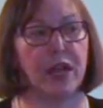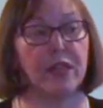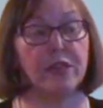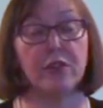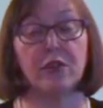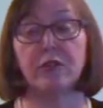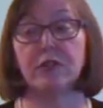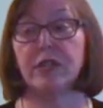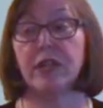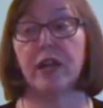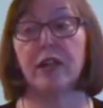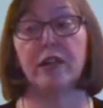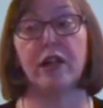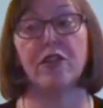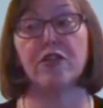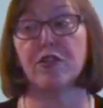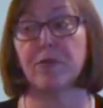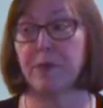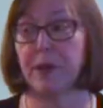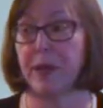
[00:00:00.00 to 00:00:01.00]
and they'll tell
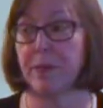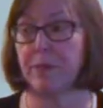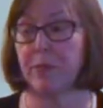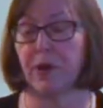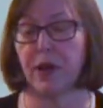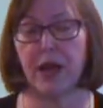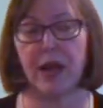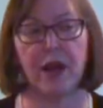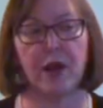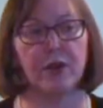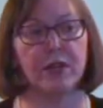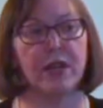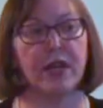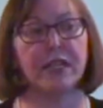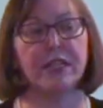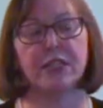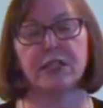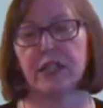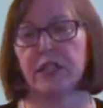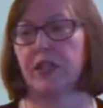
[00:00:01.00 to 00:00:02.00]
other people how
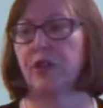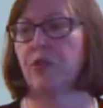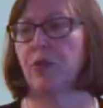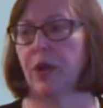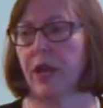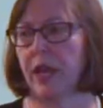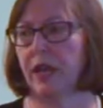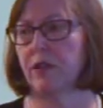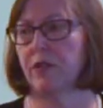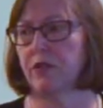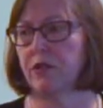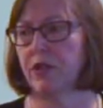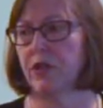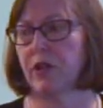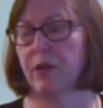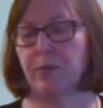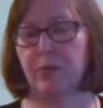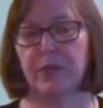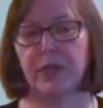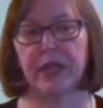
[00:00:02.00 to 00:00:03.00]
nicely you handled their
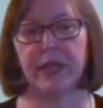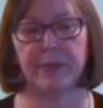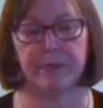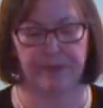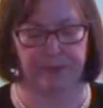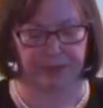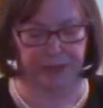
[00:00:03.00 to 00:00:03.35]
complaint.